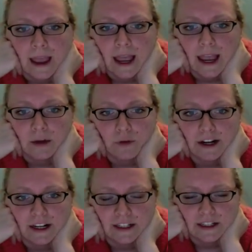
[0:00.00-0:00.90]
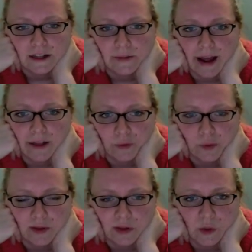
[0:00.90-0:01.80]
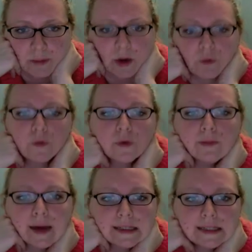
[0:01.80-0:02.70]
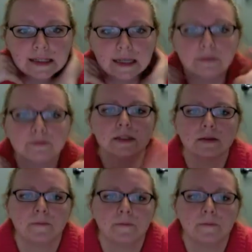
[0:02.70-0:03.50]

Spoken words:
And right next to the bathroom is where my roommate sleeps.